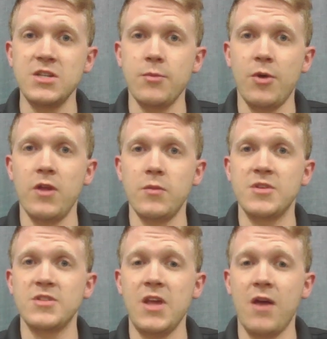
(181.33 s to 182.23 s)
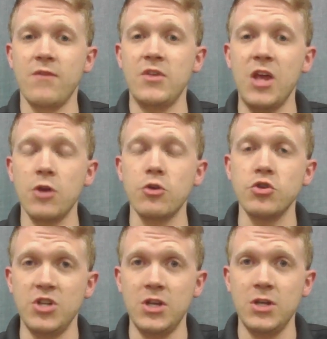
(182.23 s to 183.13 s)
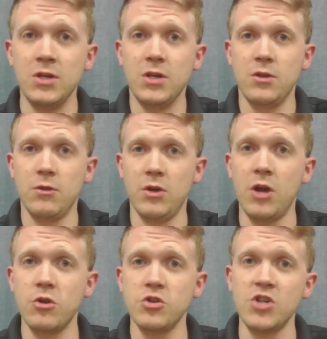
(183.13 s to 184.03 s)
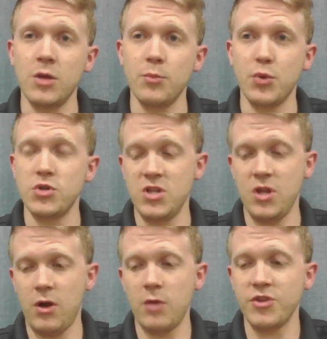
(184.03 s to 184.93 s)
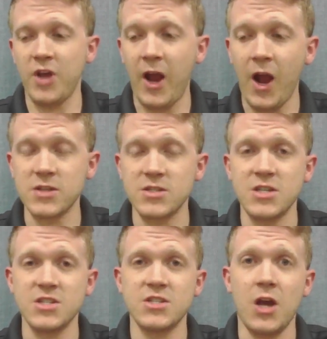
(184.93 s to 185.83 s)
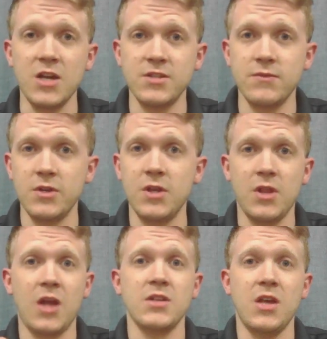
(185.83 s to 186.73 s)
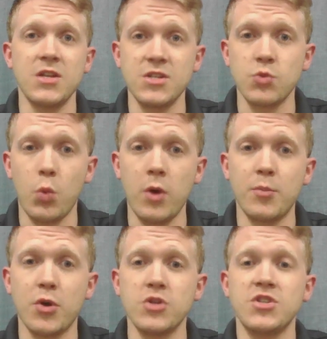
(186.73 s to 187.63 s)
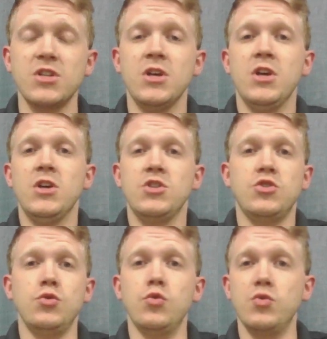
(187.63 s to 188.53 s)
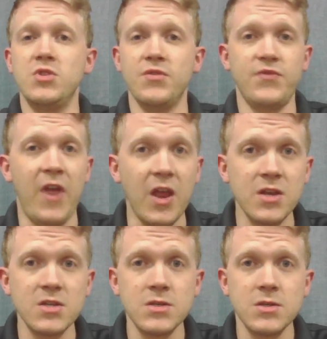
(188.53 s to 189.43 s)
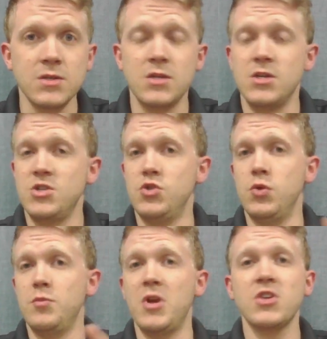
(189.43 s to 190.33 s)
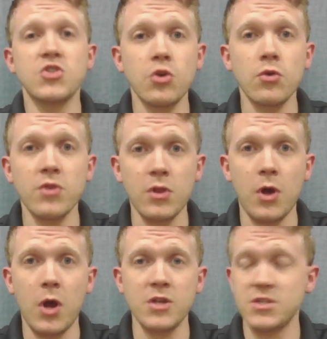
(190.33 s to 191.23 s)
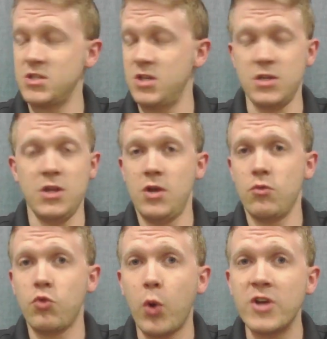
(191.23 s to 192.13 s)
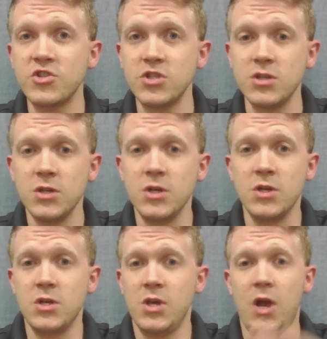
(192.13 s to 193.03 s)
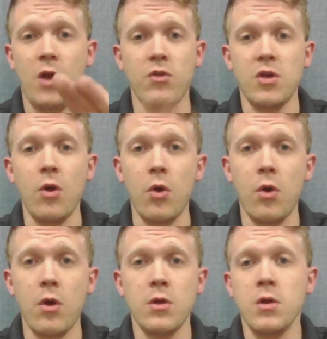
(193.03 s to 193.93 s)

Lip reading: behind them is they have the energy. They're an energetic person. They're able to act decisively, and that hence it's one person to defend, to administer the laws that they don't question how they are,